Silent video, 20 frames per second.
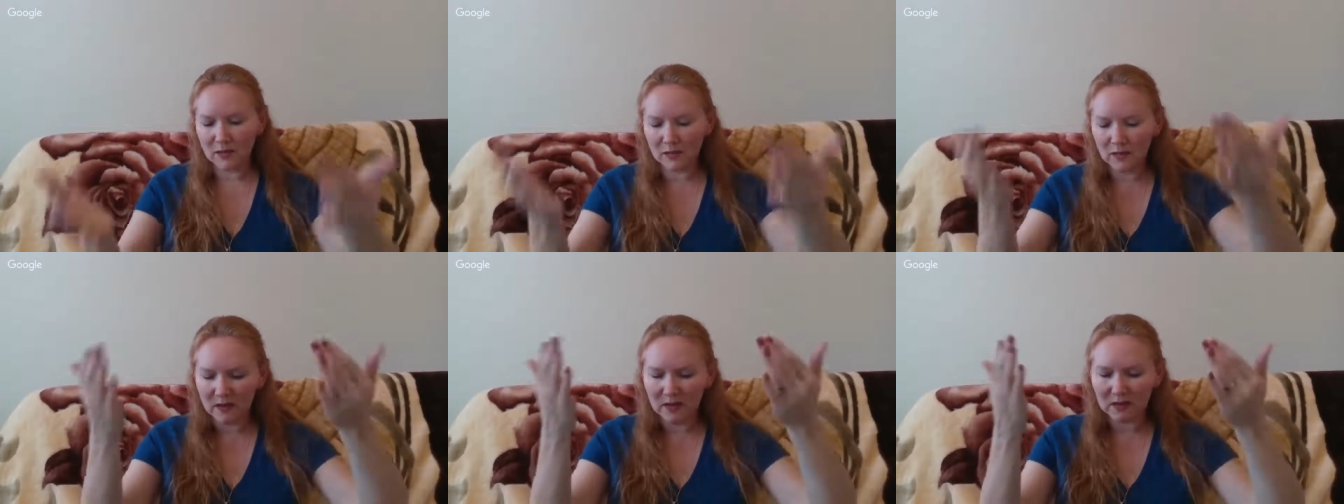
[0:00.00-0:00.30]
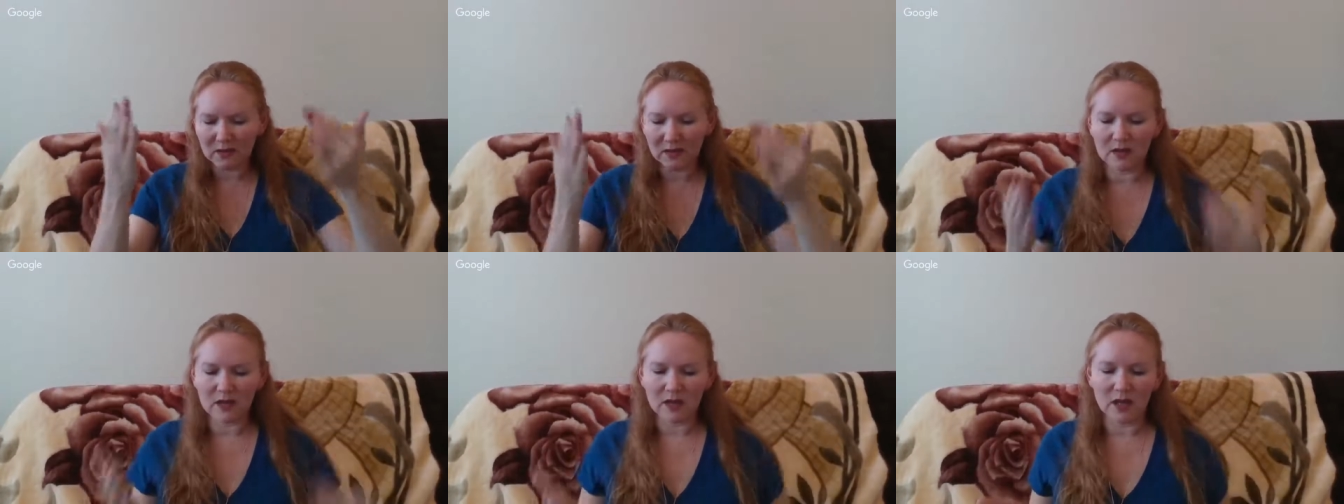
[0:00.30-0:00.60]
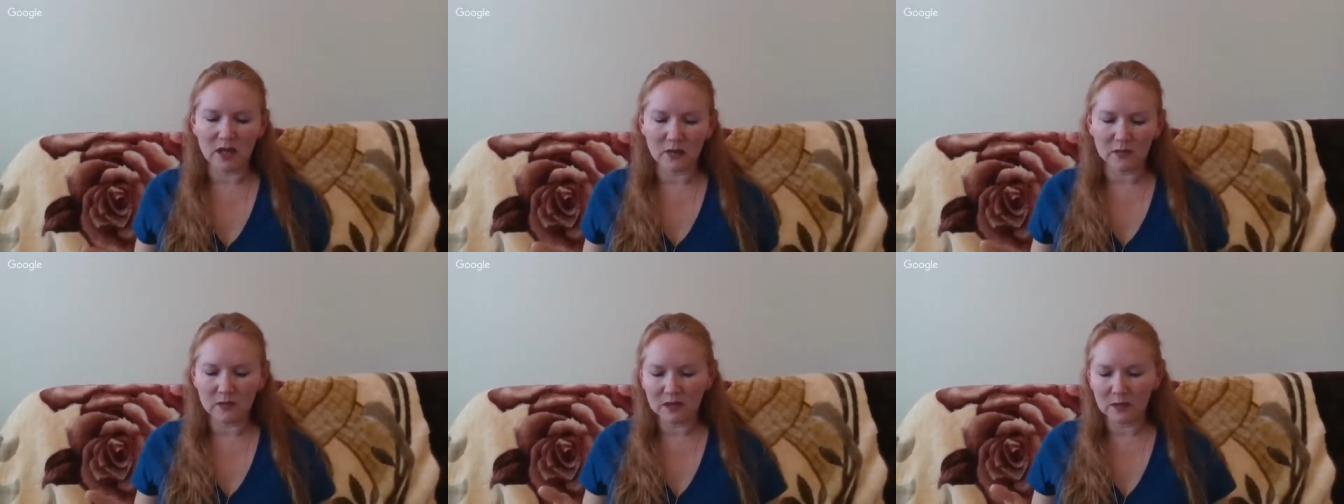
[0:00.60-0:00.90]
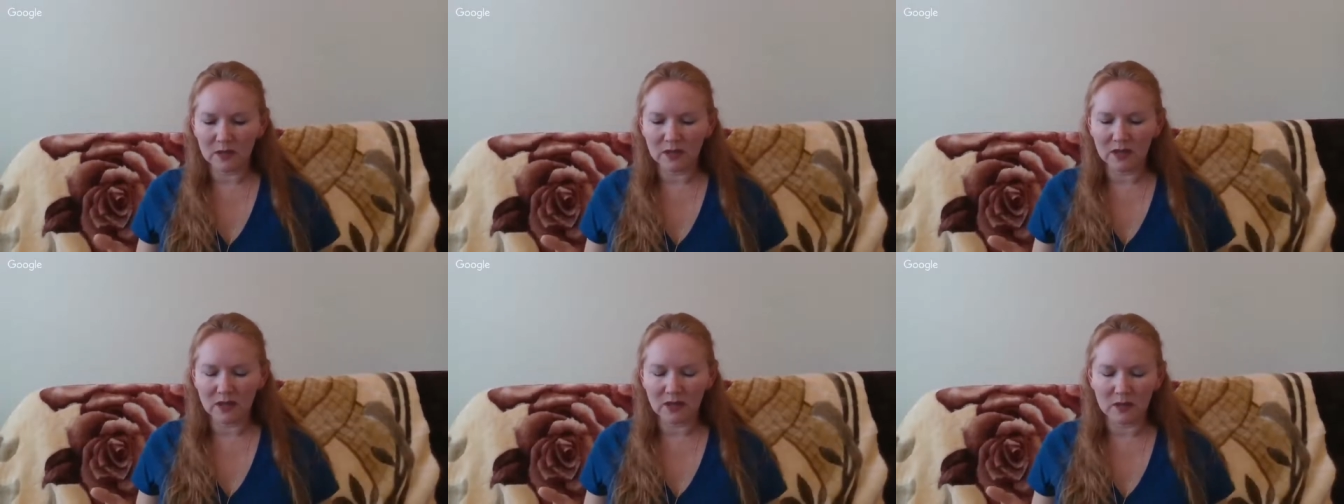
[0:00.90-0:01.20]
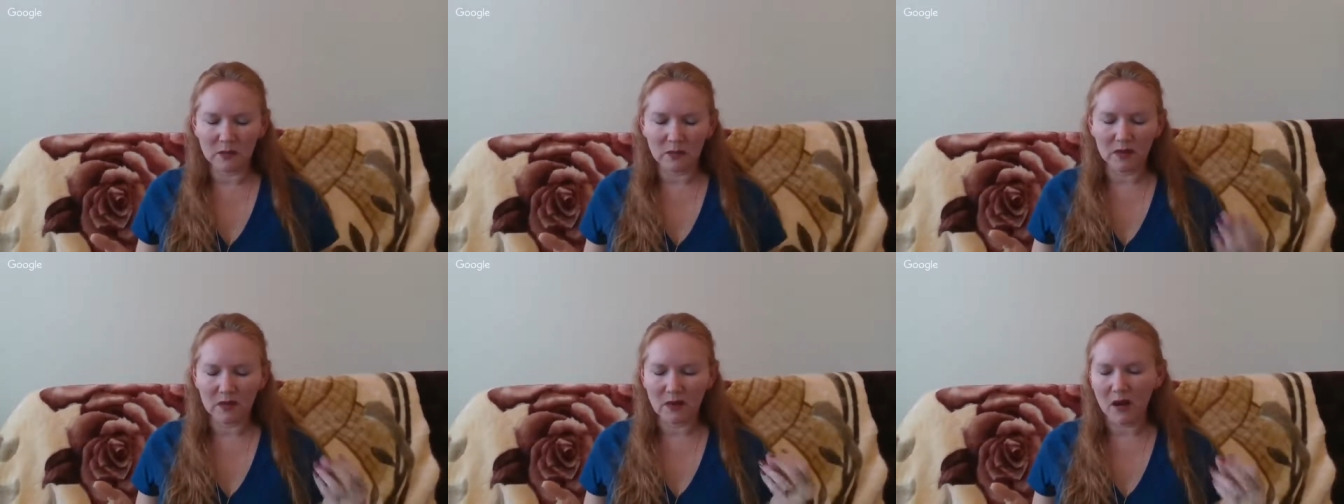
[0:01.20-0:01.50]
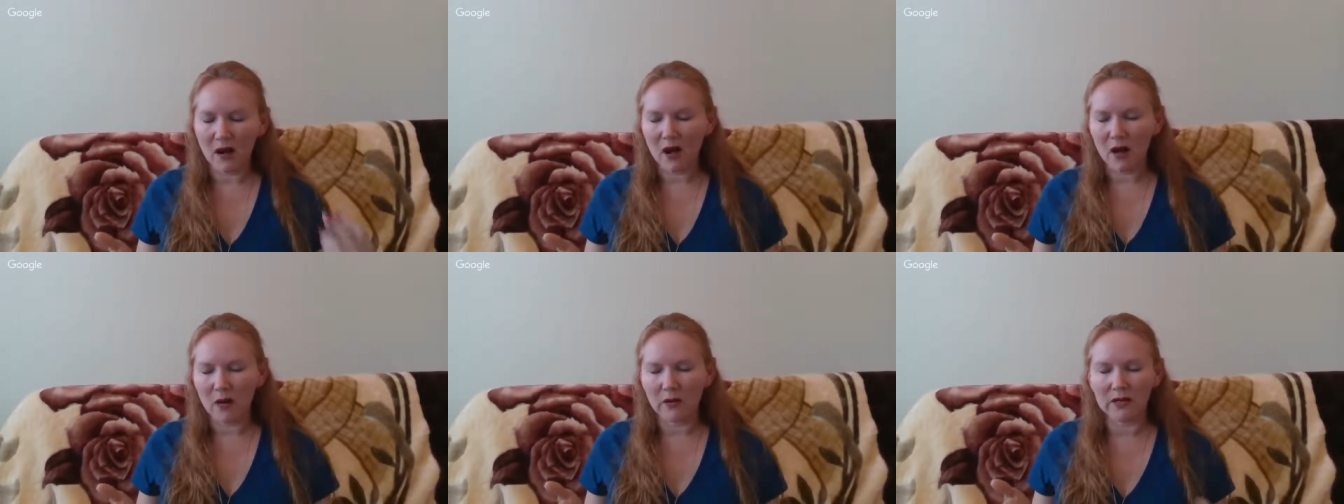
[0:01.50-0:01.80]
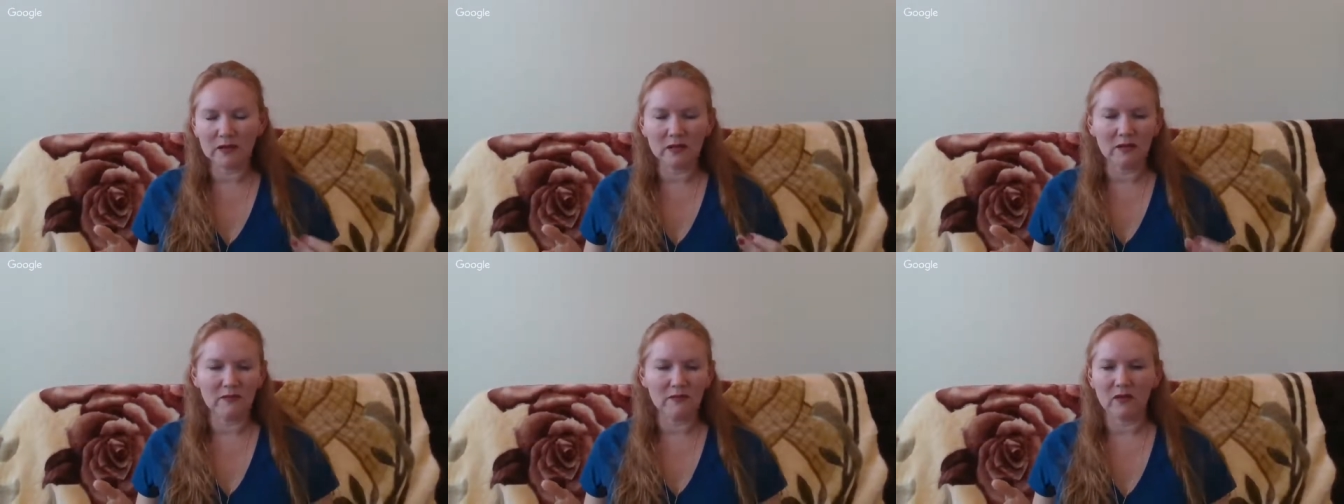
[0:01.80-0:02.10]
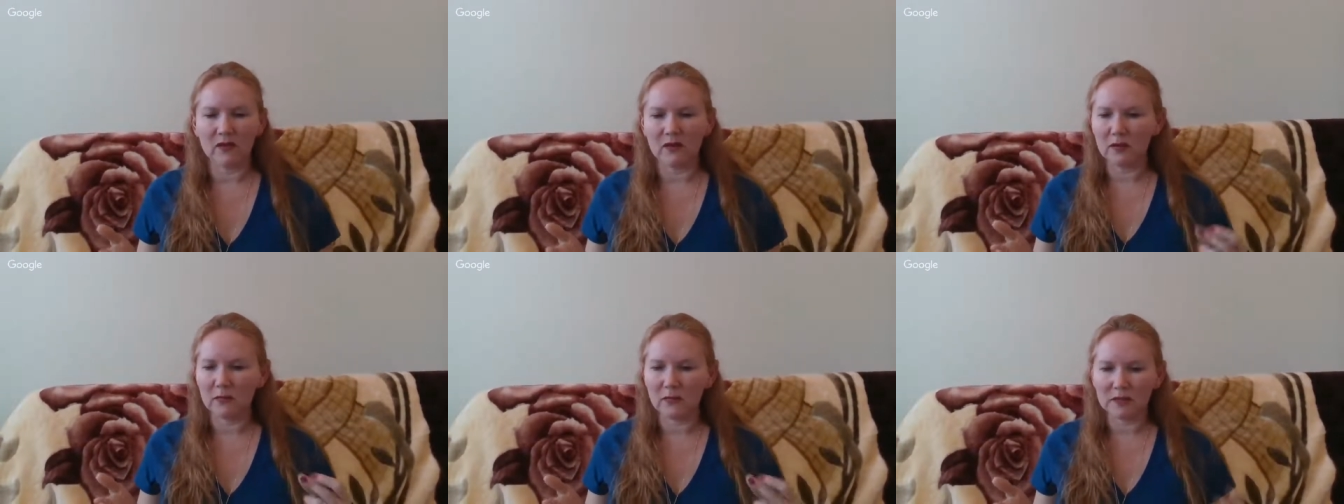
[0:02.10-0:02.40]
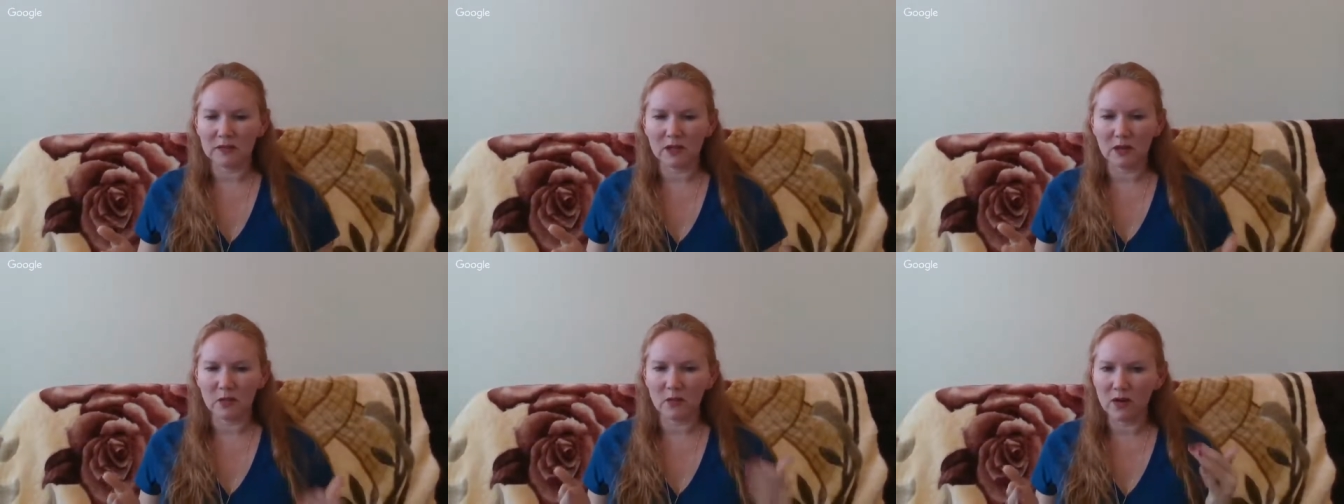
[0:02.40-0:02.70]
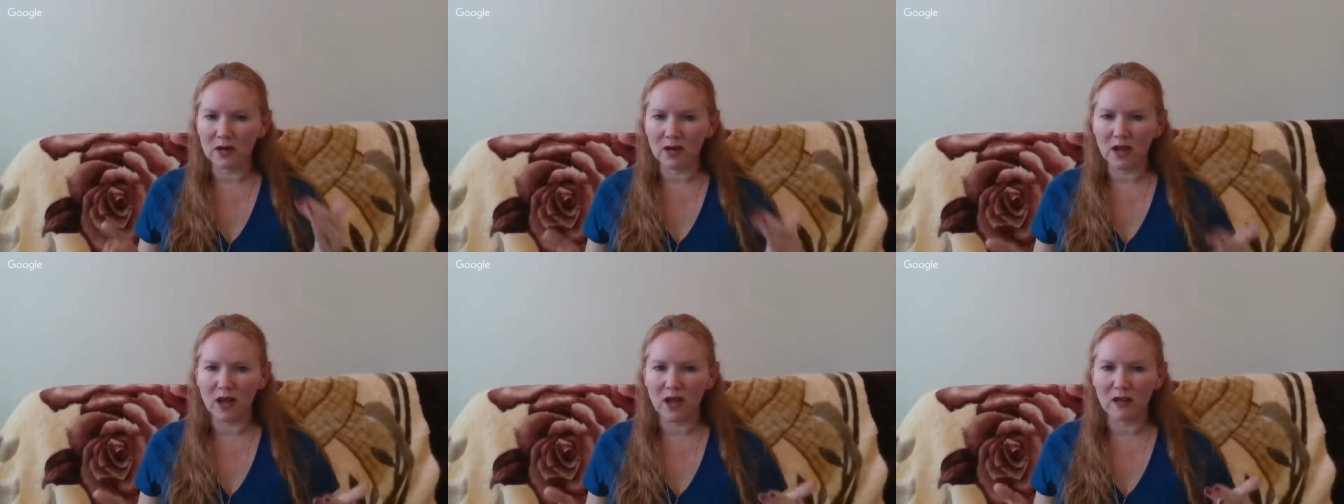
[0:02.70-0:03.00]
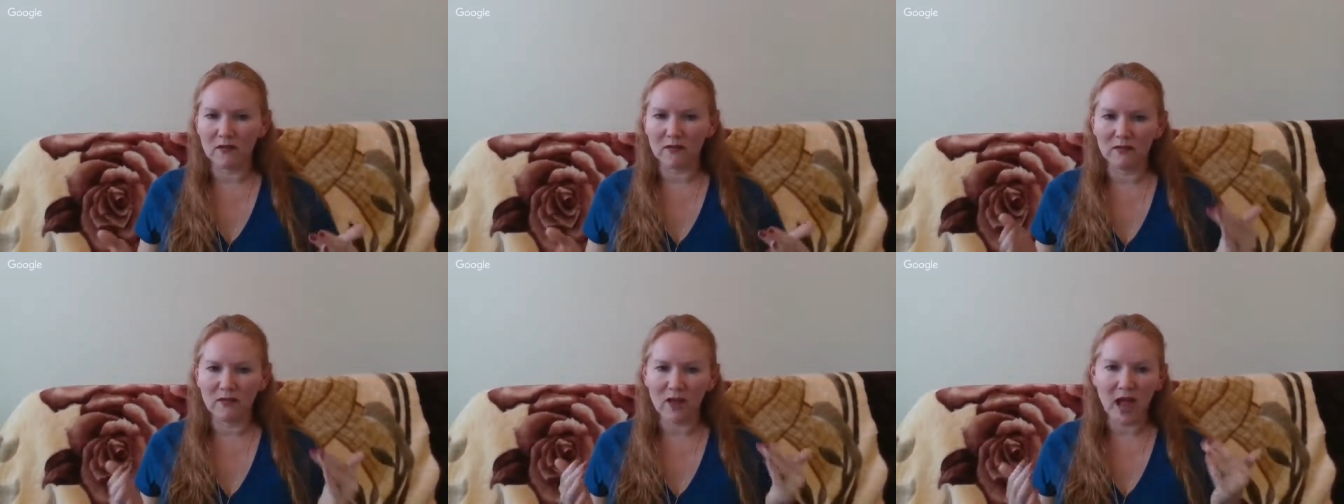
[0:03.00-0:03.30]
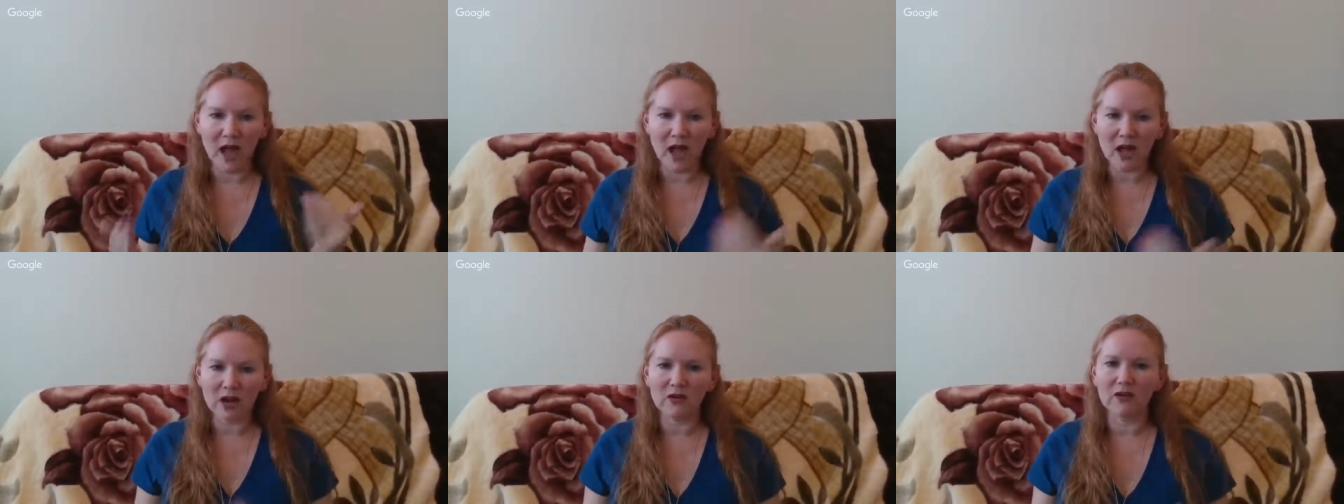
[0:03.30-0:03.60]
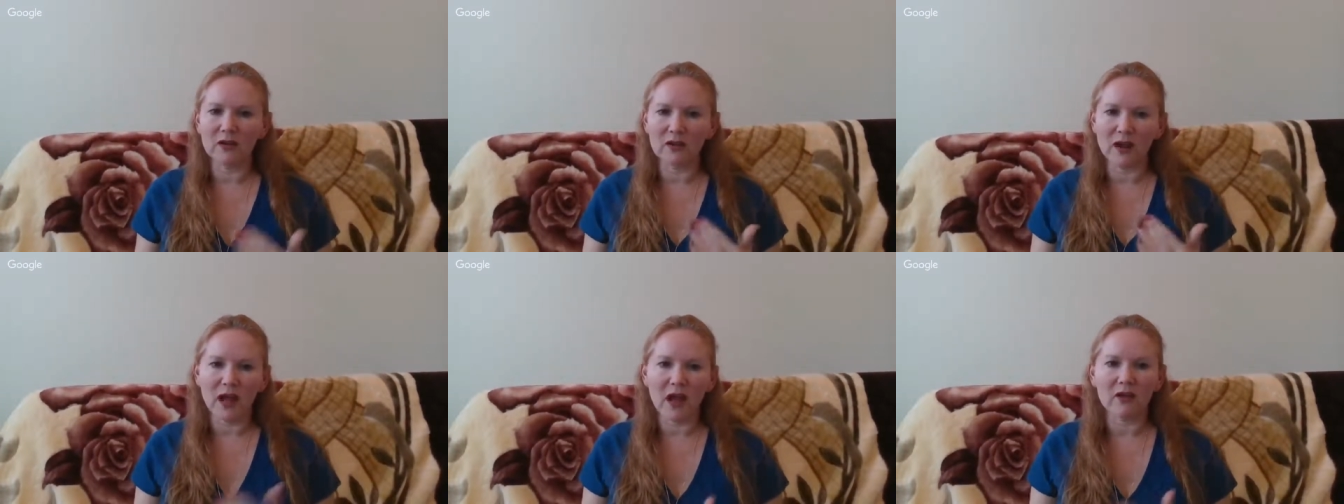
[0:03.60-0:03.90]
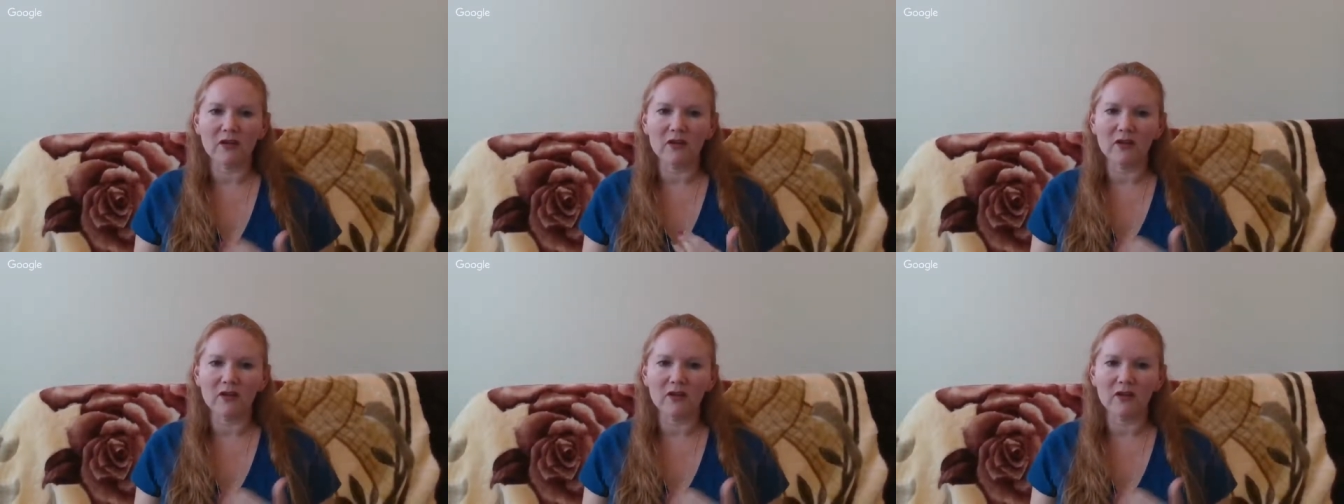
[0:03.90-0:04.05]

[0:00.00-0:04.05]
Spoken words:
something's gonna come to me and I'm gonna always confirm because I want to have accurate.